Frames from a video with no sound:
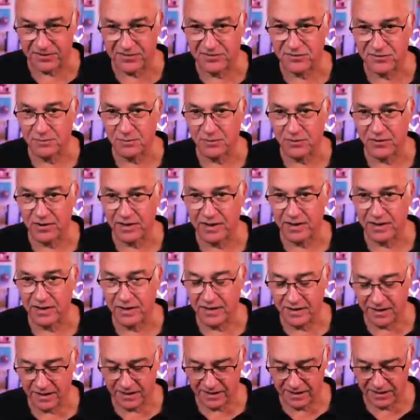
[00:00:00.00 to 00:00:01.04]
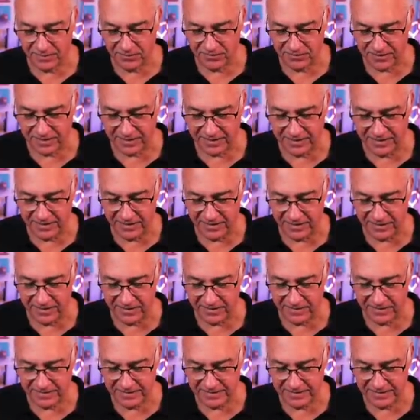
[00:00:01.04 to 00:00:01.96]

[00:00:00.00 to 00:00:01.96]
this morning, I was like, you know,